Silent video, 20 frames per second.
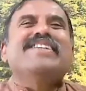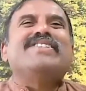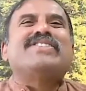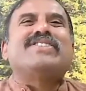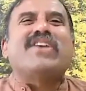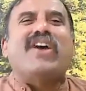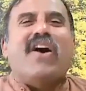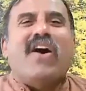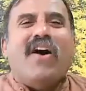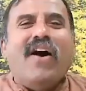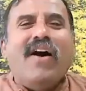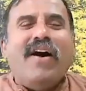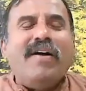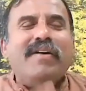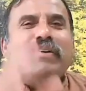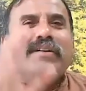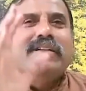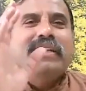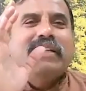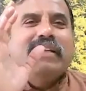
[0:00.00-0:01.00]
So,
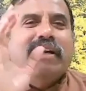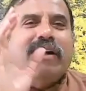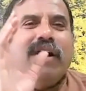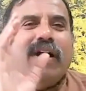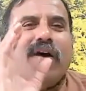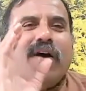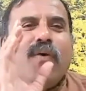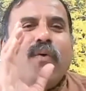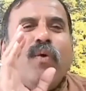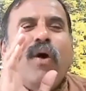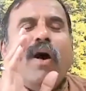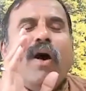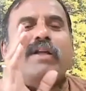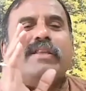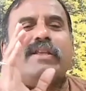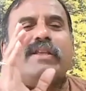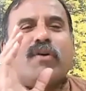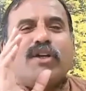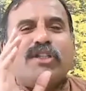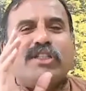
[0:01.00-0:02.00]

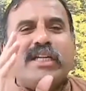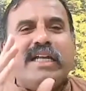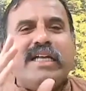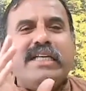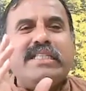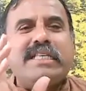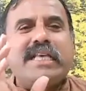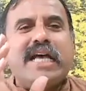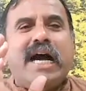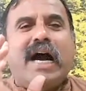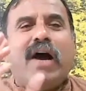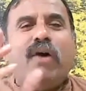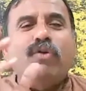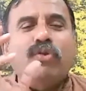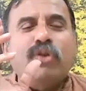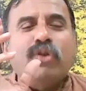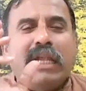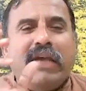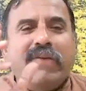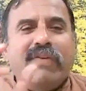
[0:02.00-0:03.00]
the question is how
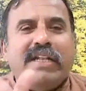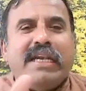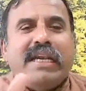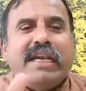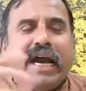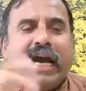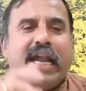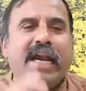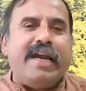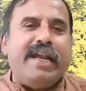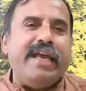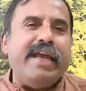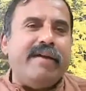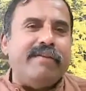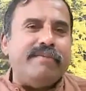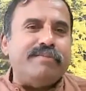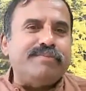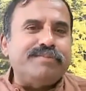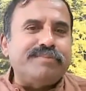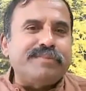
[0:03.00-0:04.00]
to live in
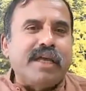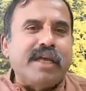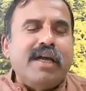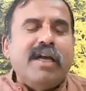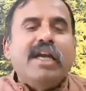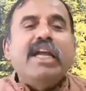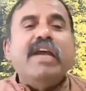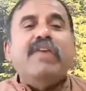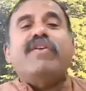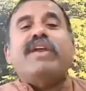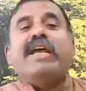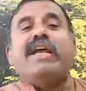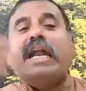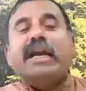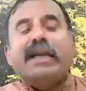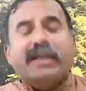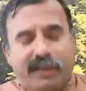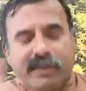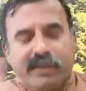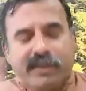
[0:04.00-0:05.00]
reality. No, if
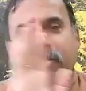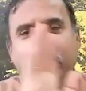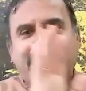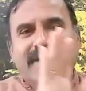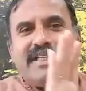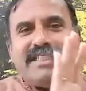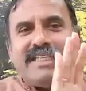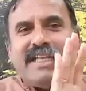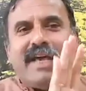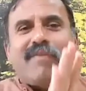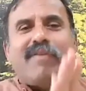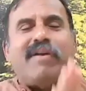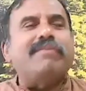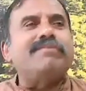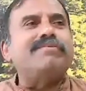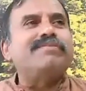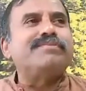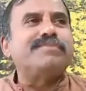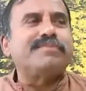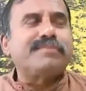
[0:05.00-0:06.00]
reality, what does
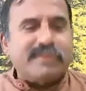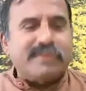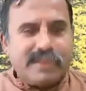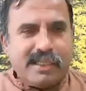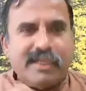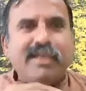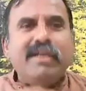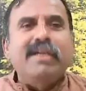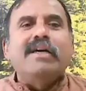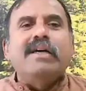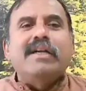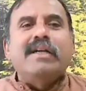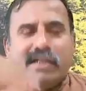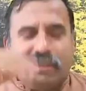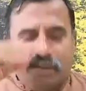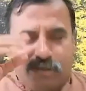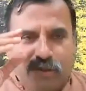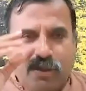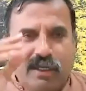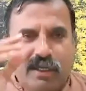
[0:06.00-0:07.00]
it mean to live?
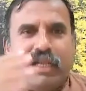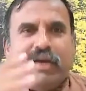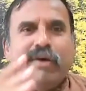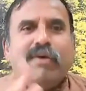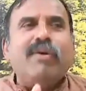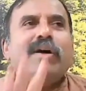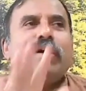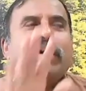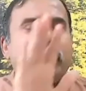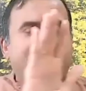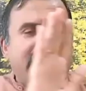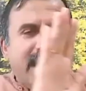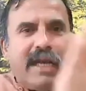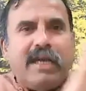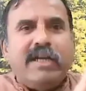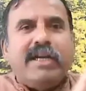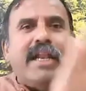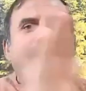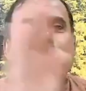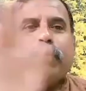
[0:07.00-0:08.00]
So that
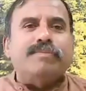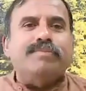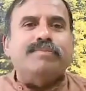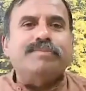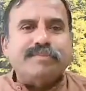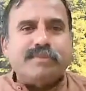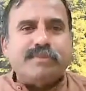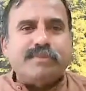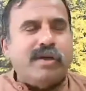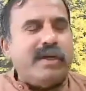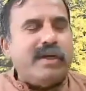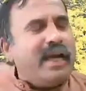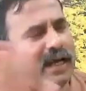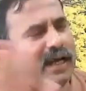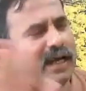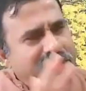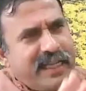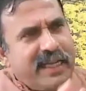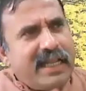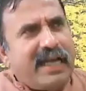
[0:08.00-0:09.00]
I'll tell you. Okay,
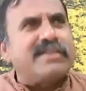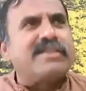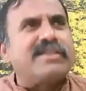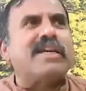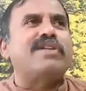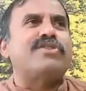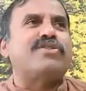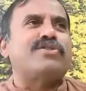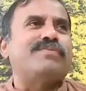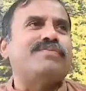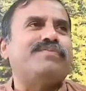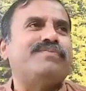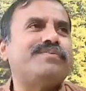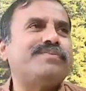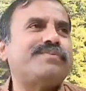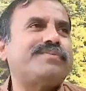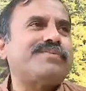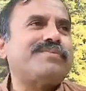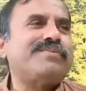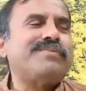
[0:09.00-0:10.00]
I'll tell the answer also.
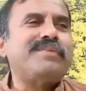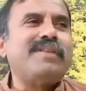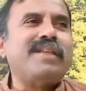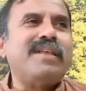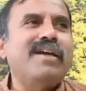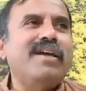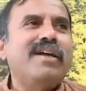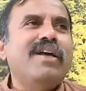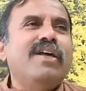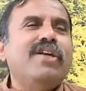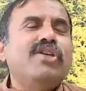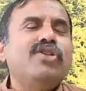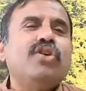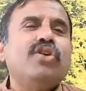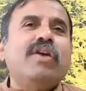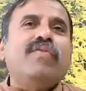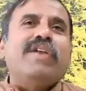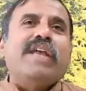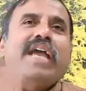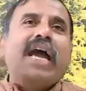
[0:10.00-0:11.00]

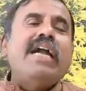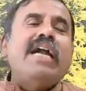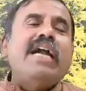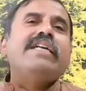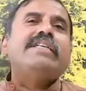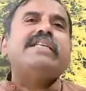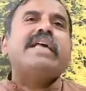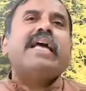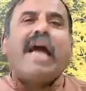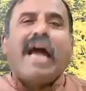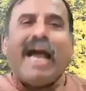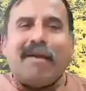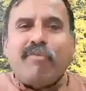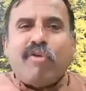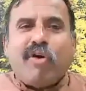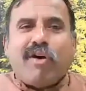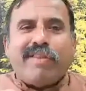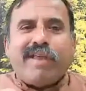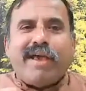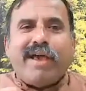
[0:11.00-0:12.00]
So if reality is there, I'm
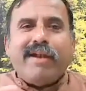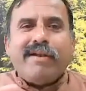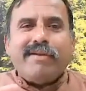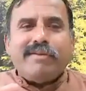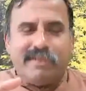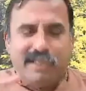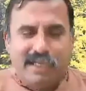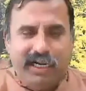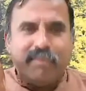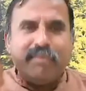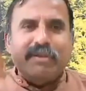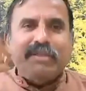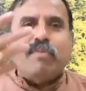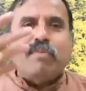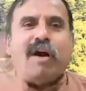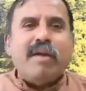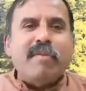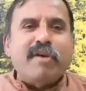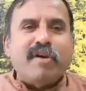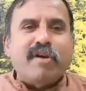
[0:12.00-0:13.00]
not there. I mean,
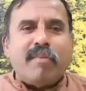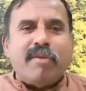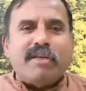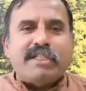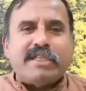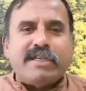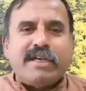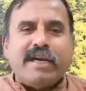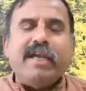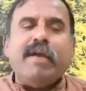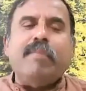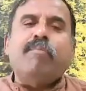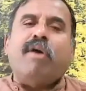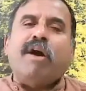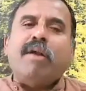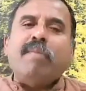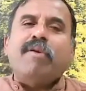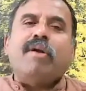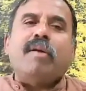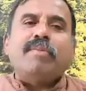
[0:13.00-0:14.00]
embodiment complex is there. If
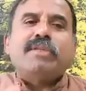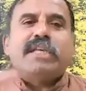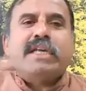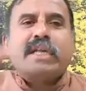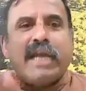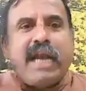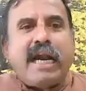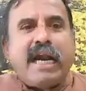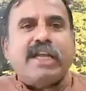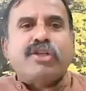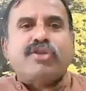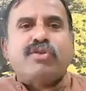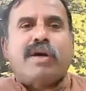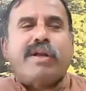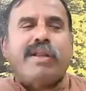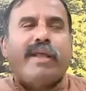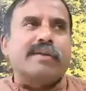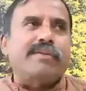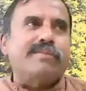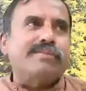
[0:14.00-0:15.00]
embodiment complex is there, reality is
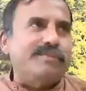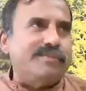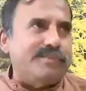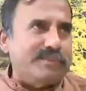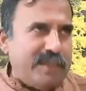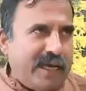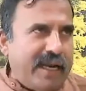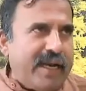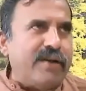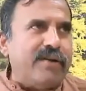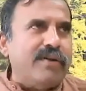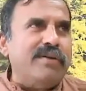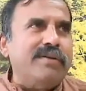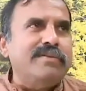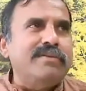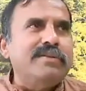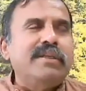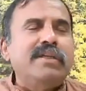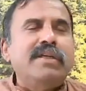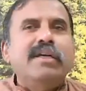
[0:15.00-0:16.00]
not there. Correct, no?